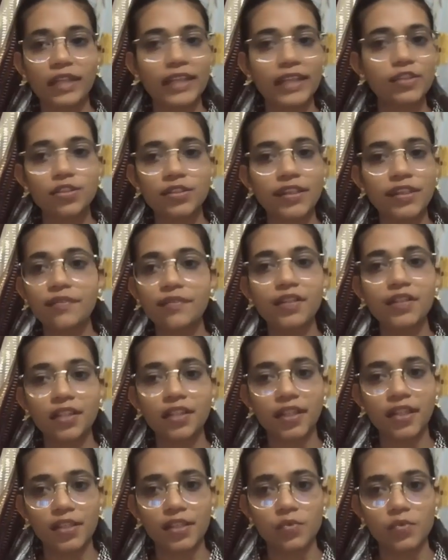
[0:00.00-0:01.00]
That's never the
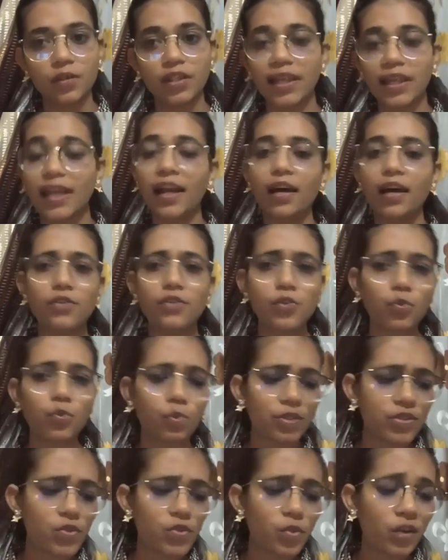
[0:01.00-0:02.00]
case. There are
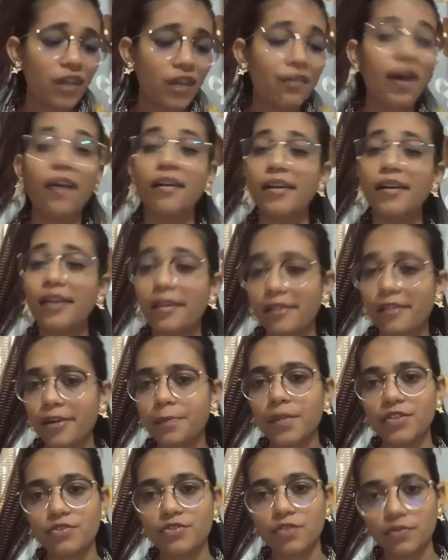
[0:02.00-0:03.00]
students who have
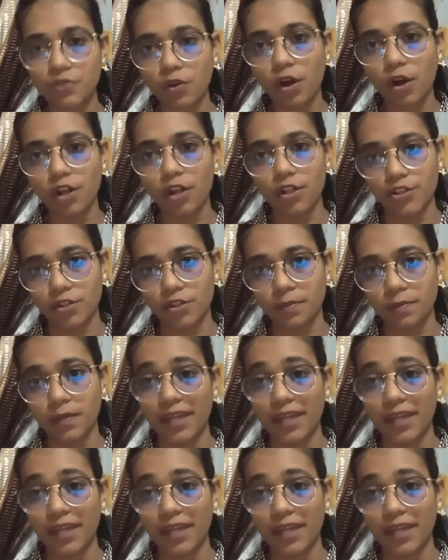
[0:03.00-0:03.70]
100% scholarship.